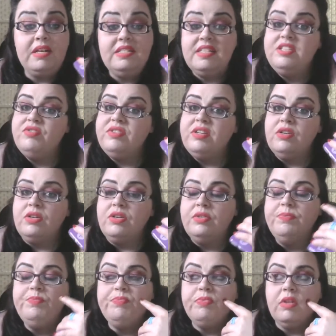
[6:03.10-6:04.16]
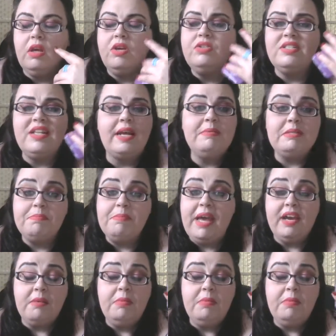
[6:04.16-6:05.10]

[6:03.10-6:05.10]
sister-in-law, whose name is Meg,